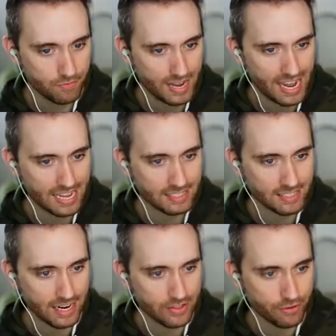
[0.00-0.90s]

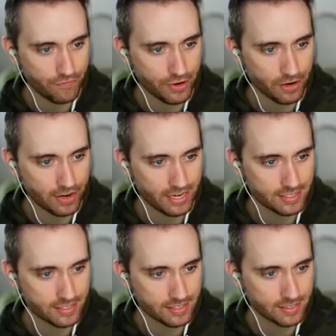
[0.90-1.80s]
Fast and the
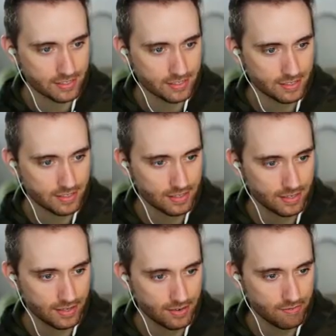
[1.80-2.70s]
Furious.
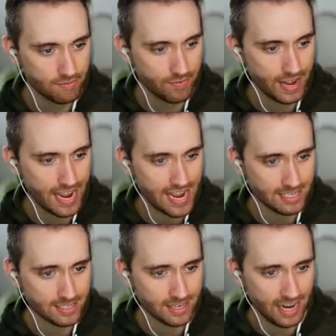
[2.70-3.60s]

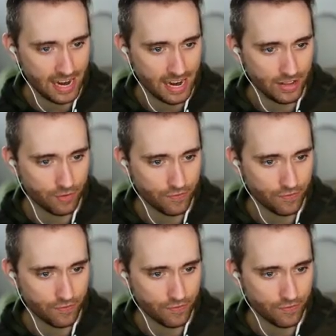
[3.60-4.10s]
Fast and the